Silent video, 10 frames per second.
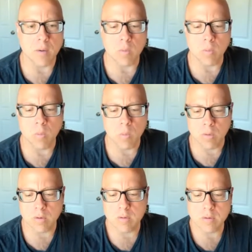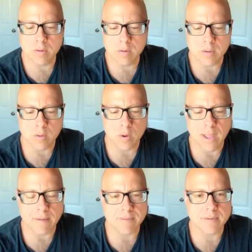or
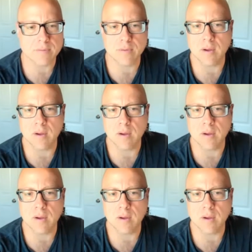haven't